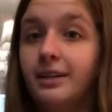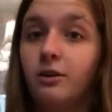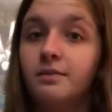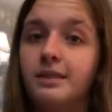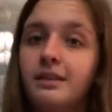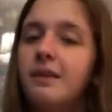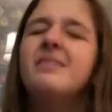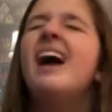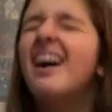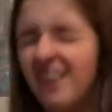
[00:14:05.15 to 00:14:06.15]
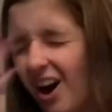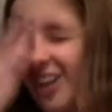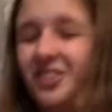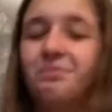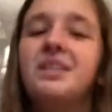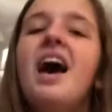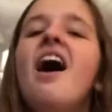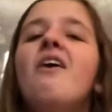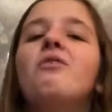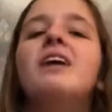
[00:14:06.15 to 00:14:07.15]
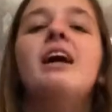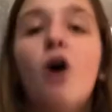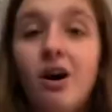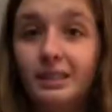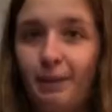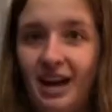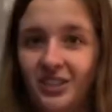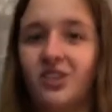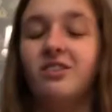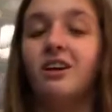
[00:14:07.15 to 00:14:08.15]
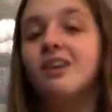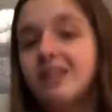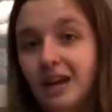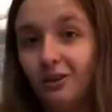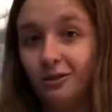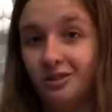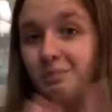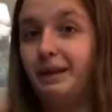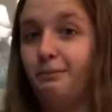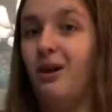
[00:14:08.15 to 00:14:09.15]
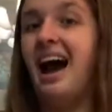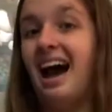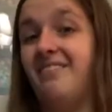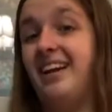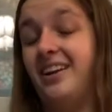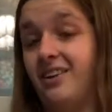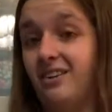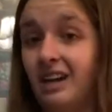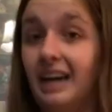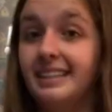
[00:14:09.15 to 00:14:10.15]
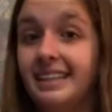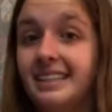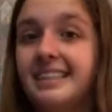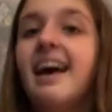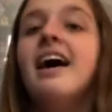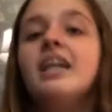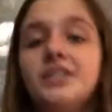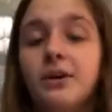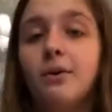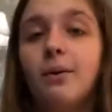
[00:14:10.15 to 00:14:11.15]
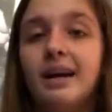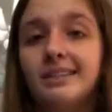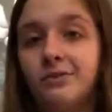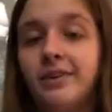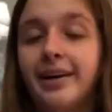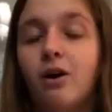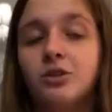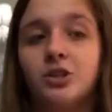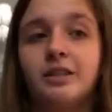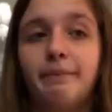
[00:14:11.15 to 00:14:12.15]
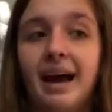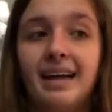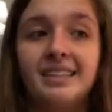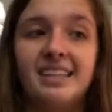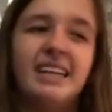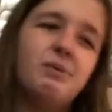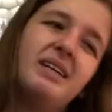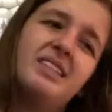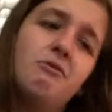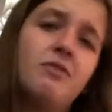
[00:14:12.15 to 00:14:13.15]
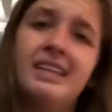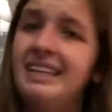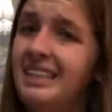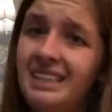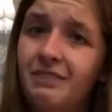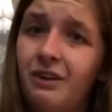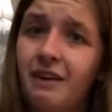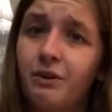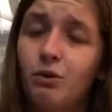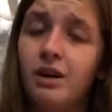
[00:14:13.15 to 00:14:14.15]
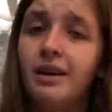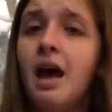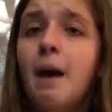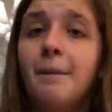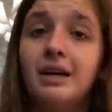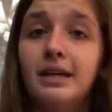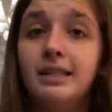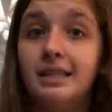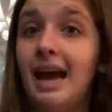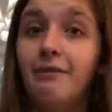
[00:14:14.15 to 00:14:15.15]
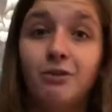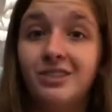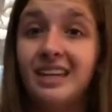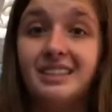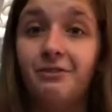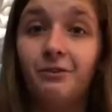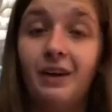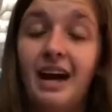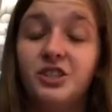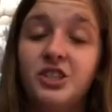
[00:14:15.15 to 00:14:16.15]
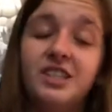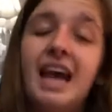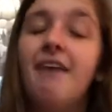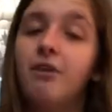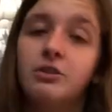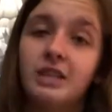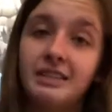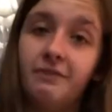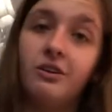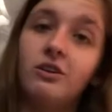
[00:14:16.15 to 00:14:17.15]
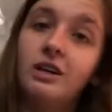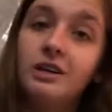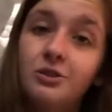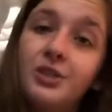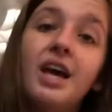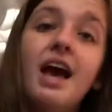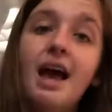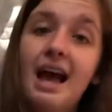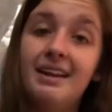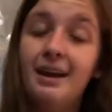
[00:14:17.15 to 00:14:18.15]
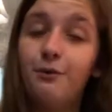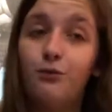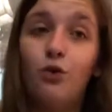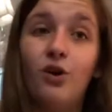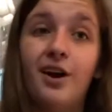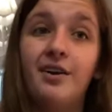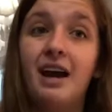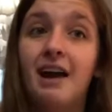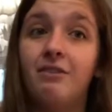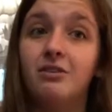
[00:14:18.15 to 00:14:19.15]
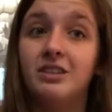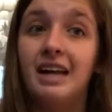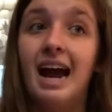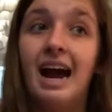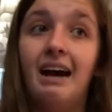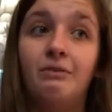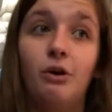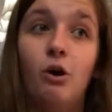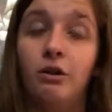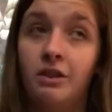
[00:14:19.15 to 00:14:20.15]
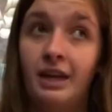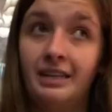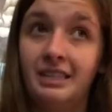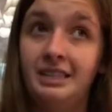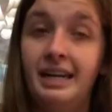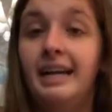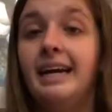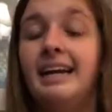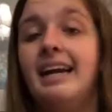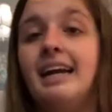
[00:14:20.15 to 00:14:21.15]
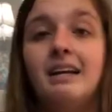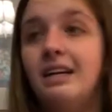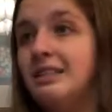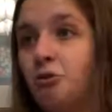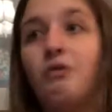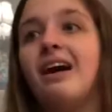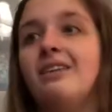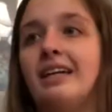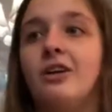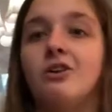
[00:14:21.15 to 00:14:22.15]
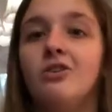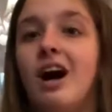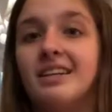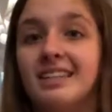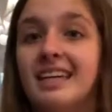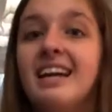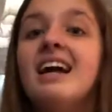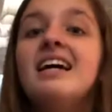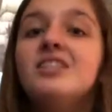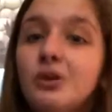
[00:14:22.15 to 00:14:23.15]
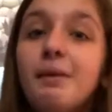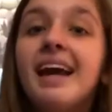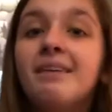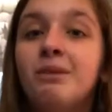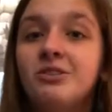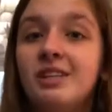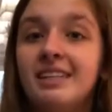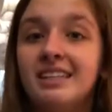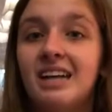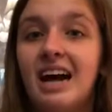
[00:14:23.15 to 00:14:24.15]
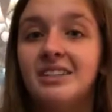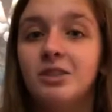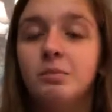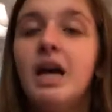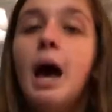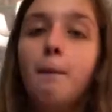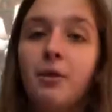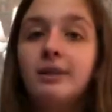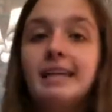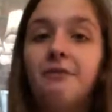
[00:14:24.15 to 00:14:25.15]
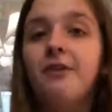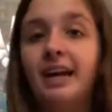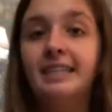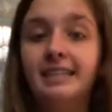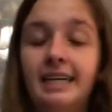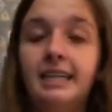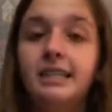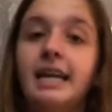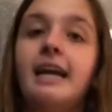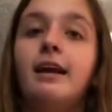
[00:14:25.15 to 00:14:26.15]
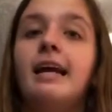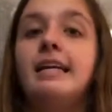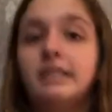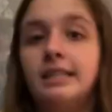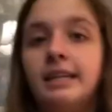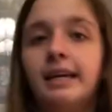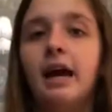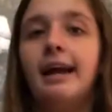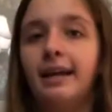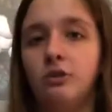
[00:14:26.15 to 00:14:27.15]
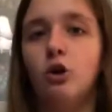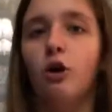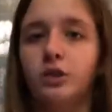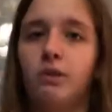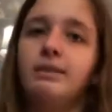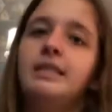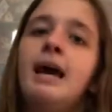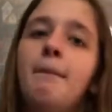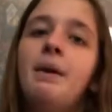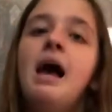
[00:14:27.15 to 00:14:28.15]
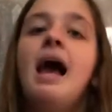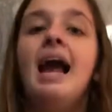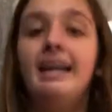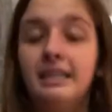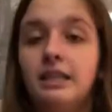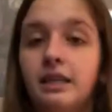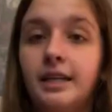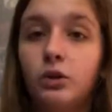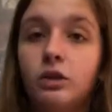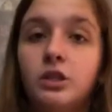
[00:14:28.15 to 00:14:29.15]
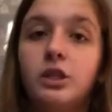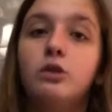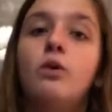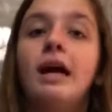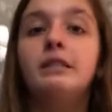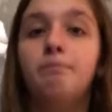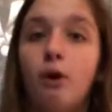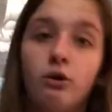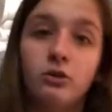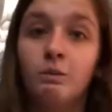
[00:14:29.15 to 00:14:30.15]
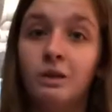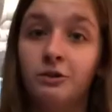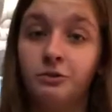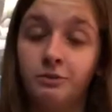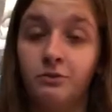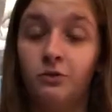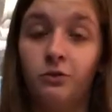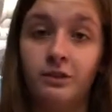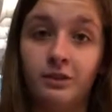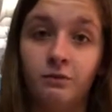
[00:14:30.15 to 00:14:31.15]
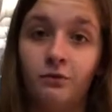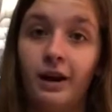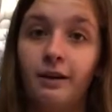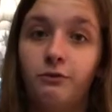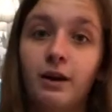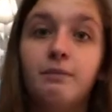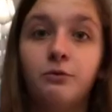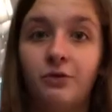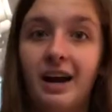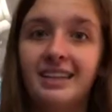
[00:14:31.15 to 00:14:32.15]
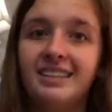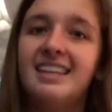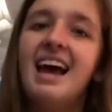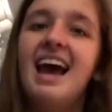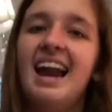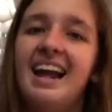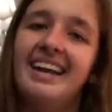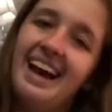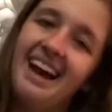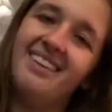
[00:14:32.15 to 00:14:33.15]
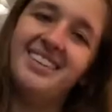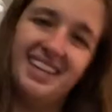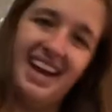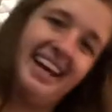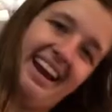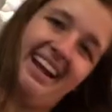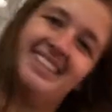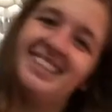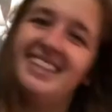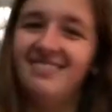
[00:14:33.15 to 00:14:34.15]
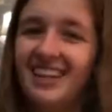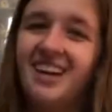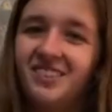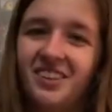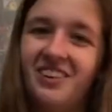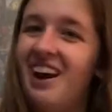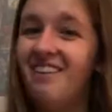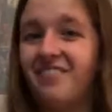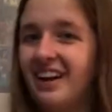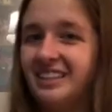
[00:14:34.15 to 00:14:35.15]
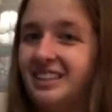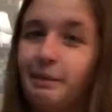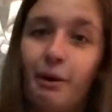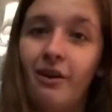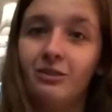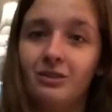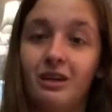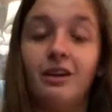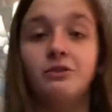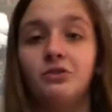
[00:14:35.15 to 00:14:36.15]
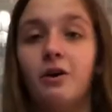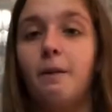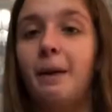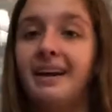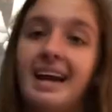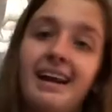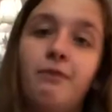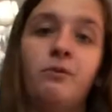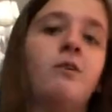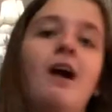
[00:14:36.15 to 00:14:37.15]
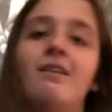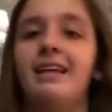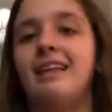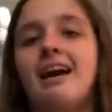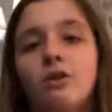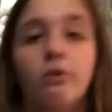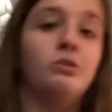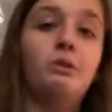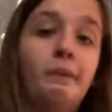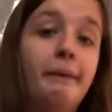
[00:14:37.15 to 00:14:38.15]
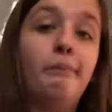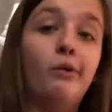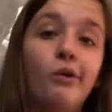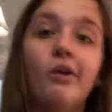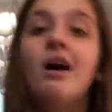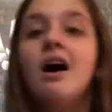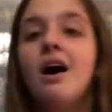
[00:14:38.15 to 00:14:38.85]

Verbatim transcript: You know, not costumes. It all depends on the clothes people have in their closets. So it's really all just depends, and that's why it's never really easy for everyone because everyone's got different fashions, everyone's got different clothes, and therefore not everyone's gonna have all the things needed directly in their closet to make most of these costumes but they're definitely ideas and easy and here's also a tip an easy thing you can do is borrow some clothes from for some fr from friends and I get I get it. Sometimes you don't have friends the bar's closed from. I get it. We're not like that close to people.